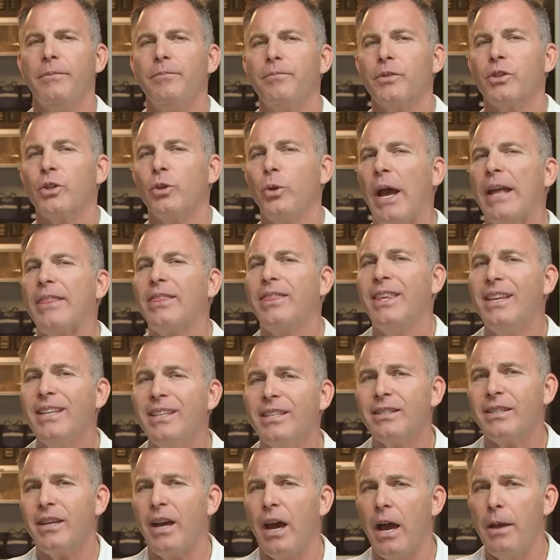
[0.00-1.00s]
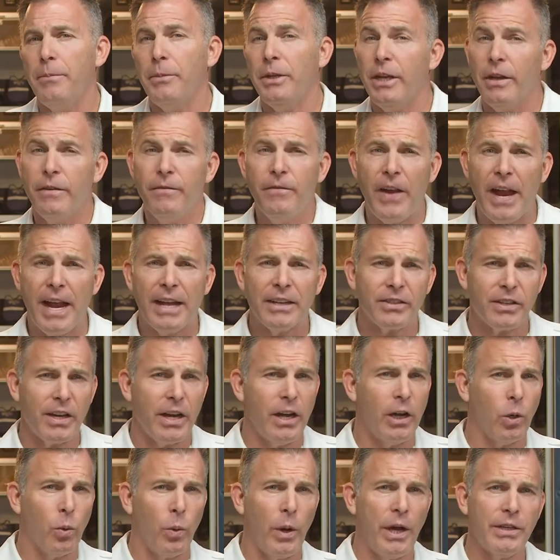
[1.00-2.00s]
So at this time, an advanced
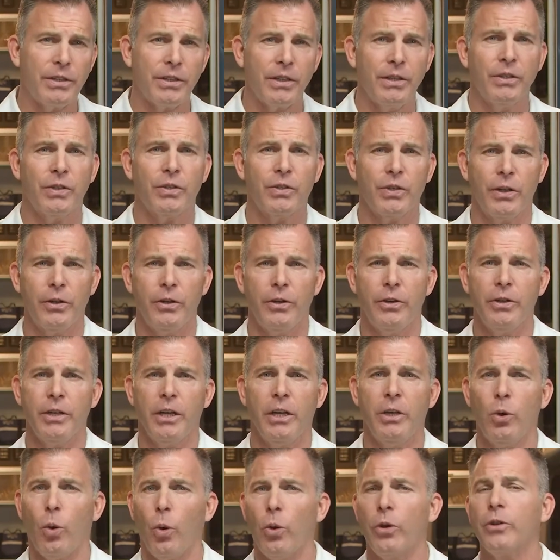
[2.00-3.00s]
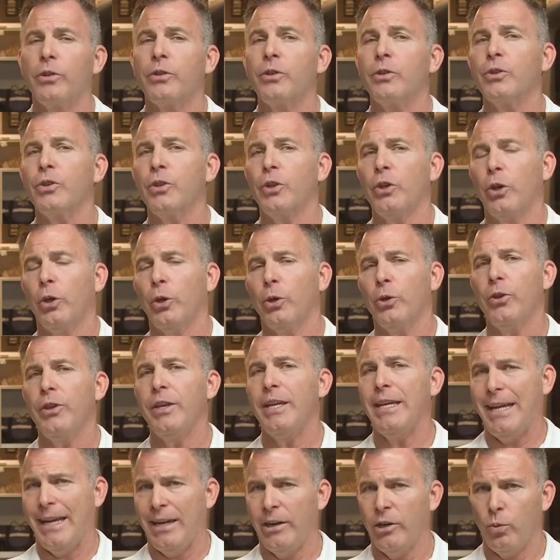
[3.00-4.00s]
airway is considered in order to secure
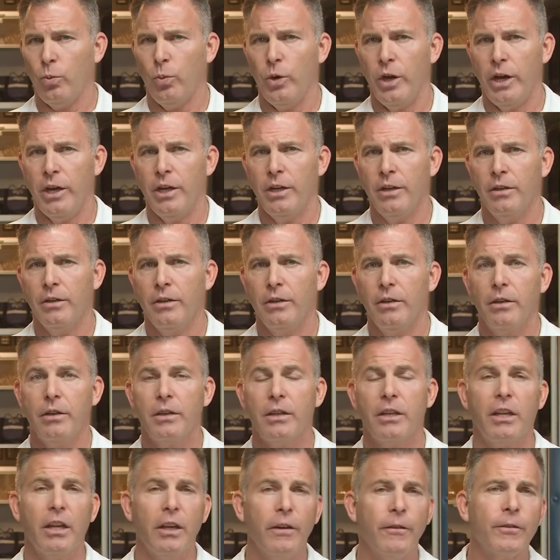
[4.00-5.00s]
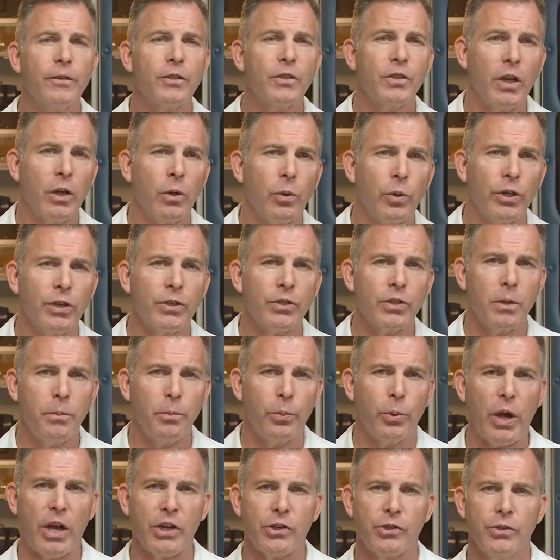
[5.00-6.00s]
the airway, give synchronous
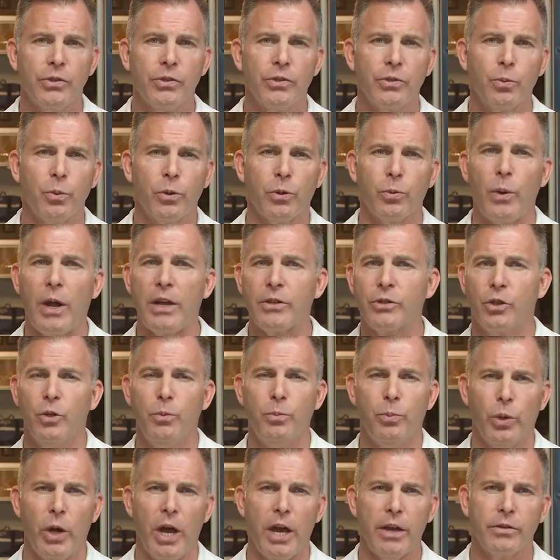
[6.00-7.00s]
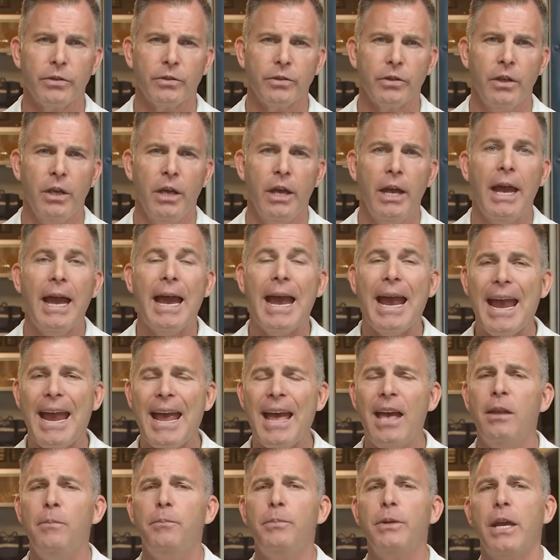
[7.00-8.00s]
compressions with rescue breaths,
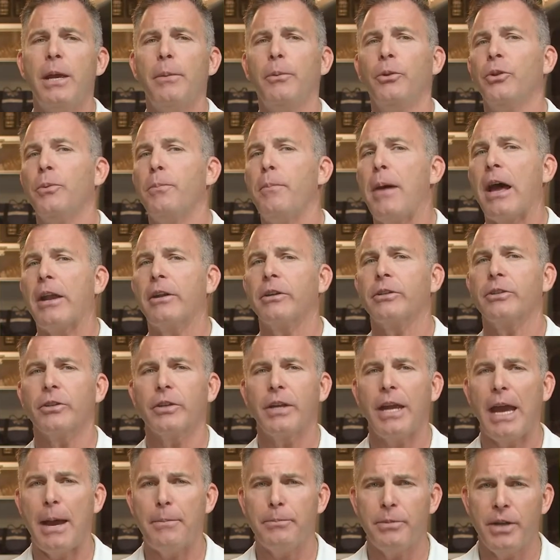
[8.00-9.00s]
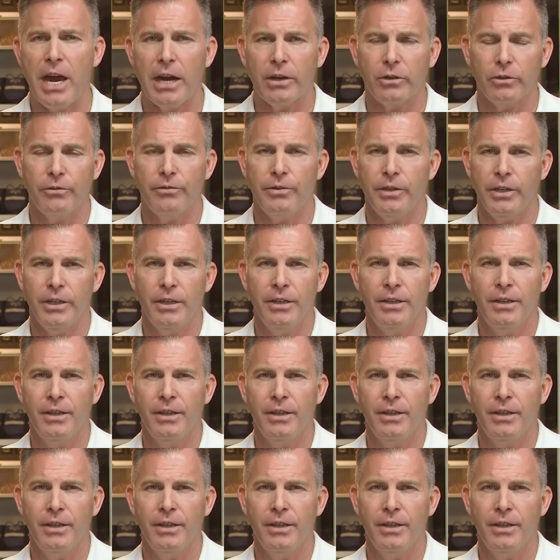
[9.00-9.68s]
and be able to monitor capnography.